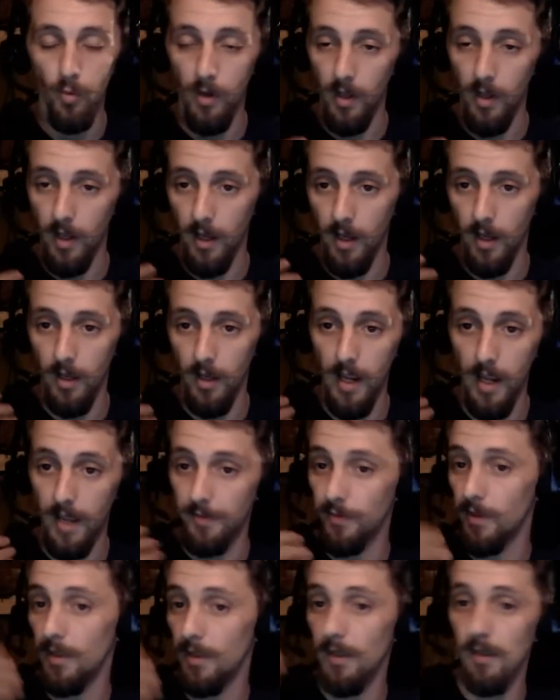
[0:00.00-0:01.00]

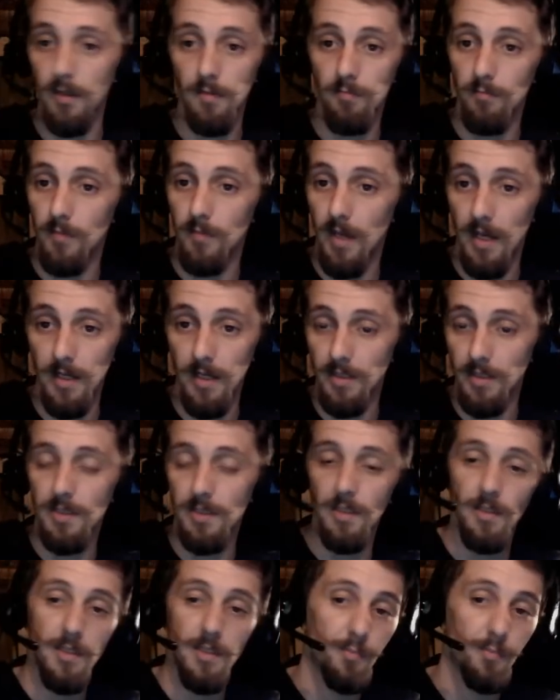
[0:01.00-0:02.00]
at
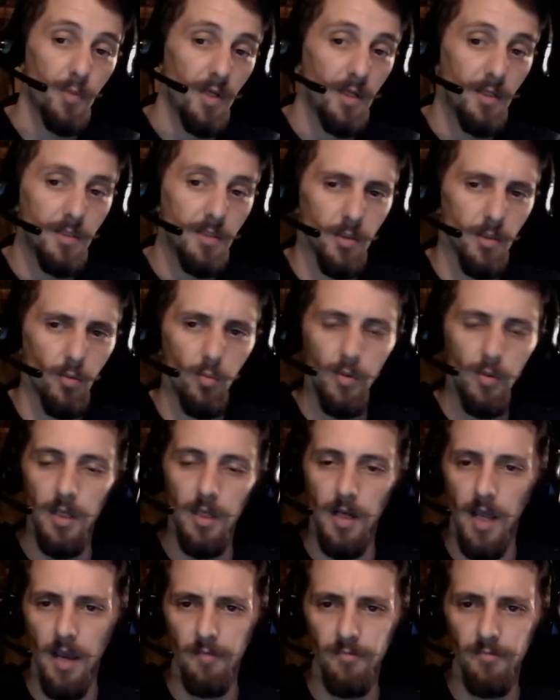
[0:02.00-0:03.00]
instant speed, so we
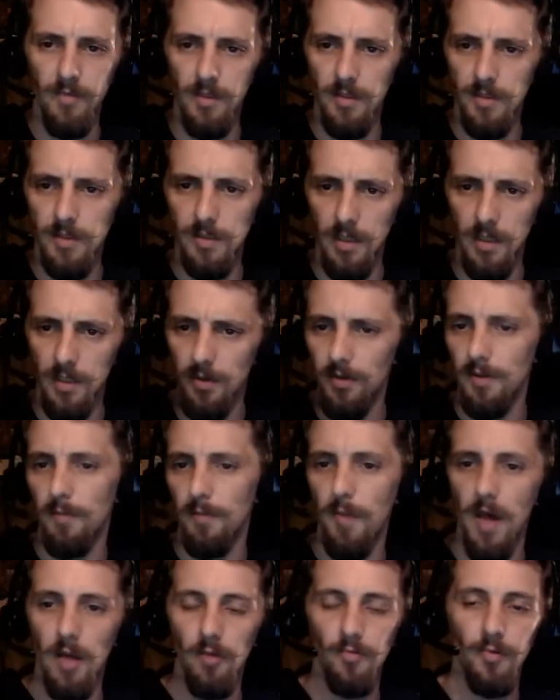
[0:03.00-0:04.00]
can have this enter the
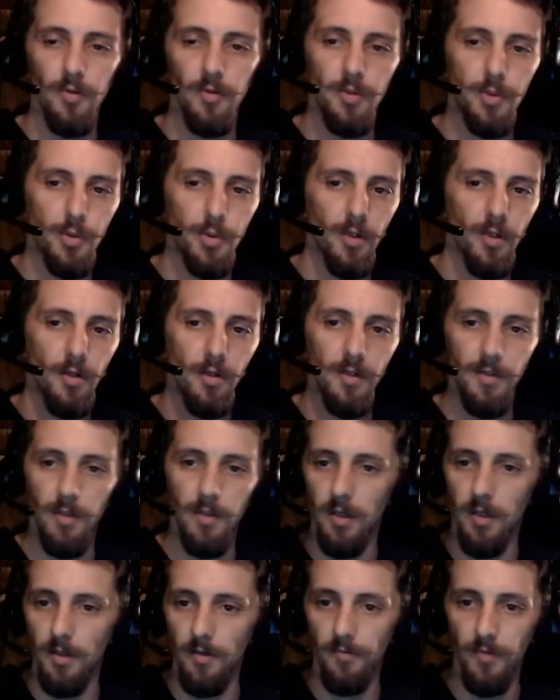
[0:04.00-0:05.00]
battlefield trigger at
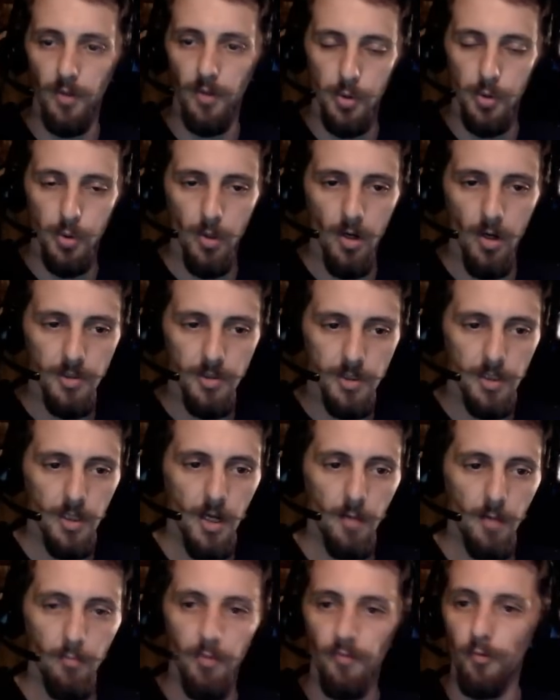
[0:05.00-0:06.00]
the end of their draw
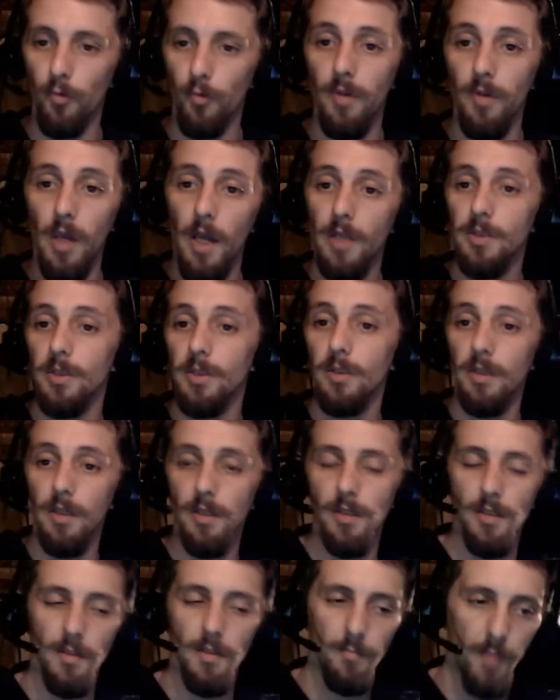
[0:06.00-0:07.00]
step before they actually
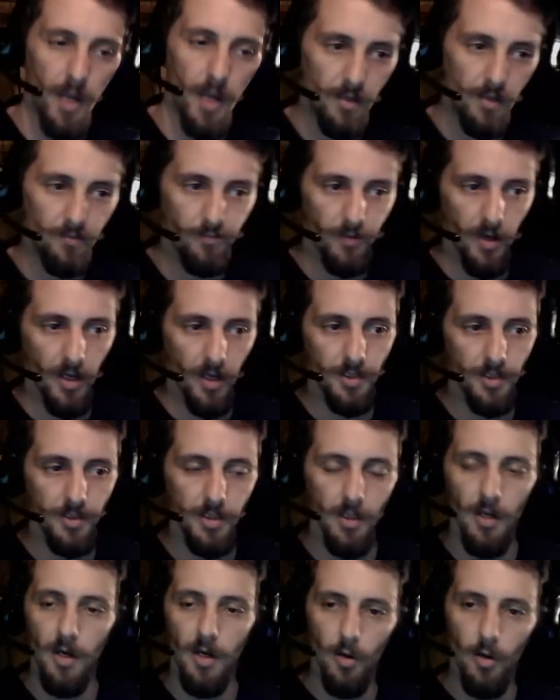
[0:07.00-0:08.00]
get into main
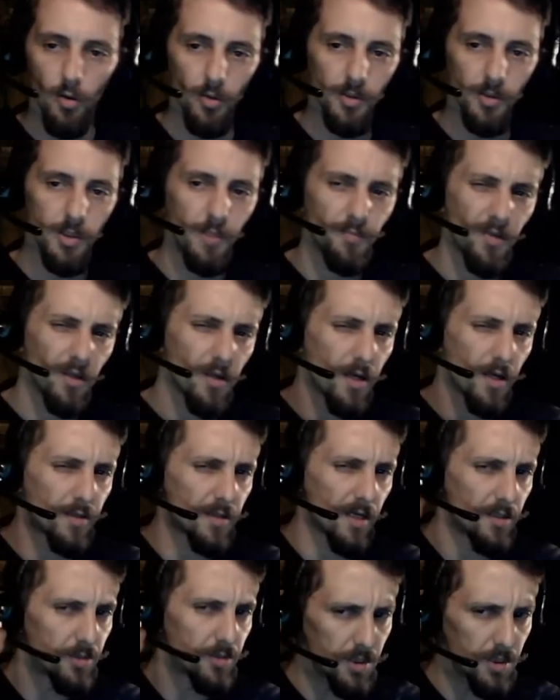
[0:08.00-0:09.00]
phase or something like
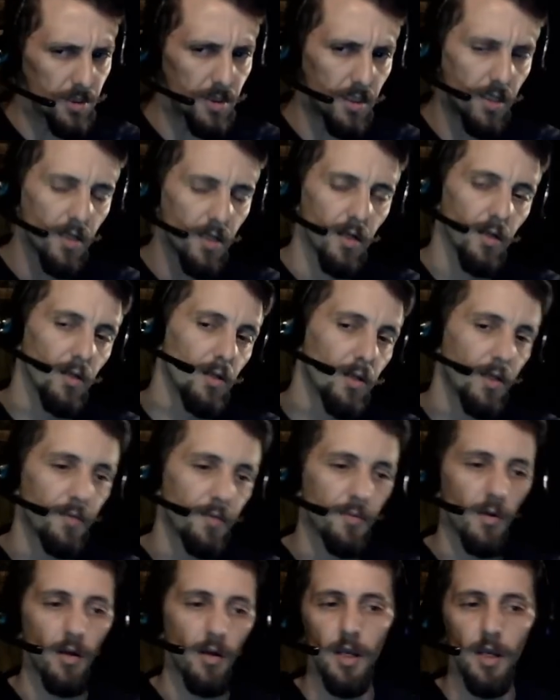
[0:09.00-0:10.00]
that, just to get a look
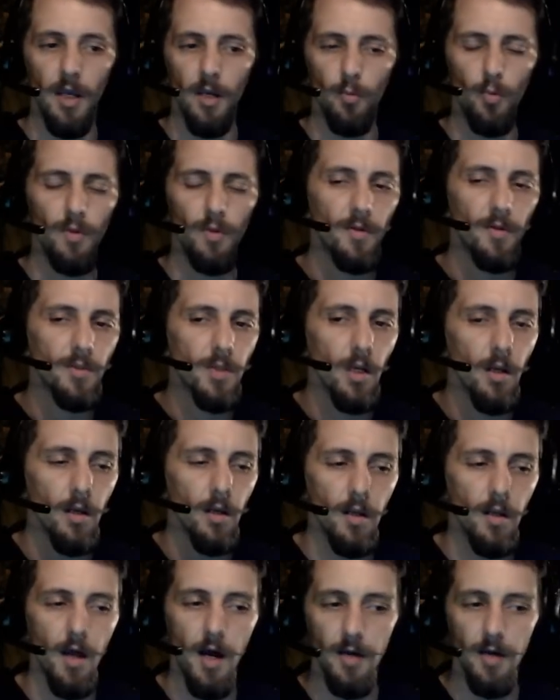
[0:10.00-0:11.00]
at their hand. There's a
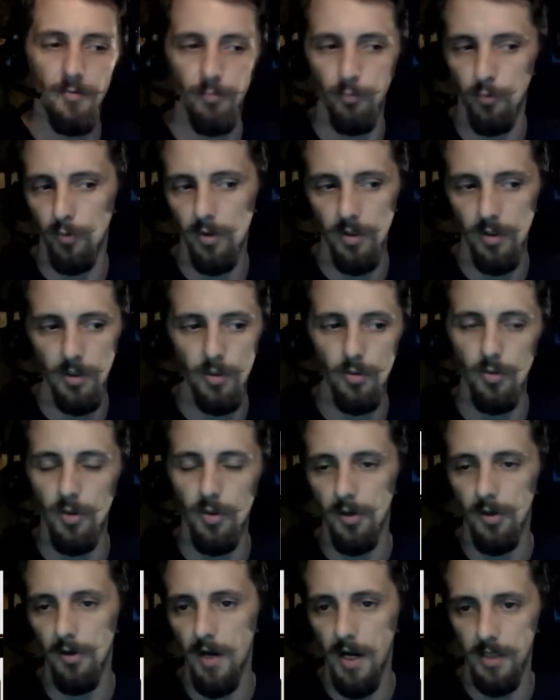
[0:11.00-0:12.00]
lot of really
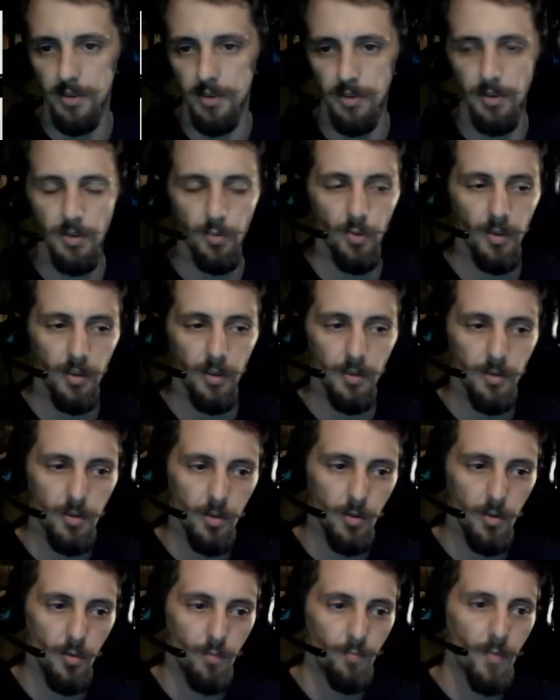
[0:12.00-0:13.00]
cool interactions we can
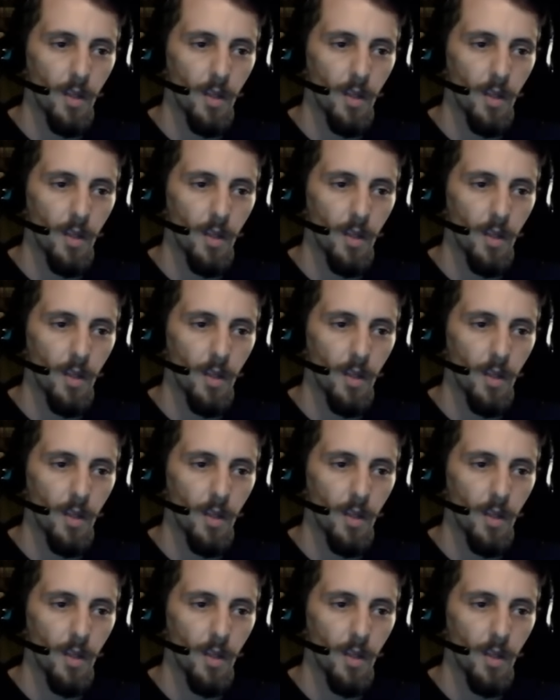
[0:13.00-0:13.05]
do.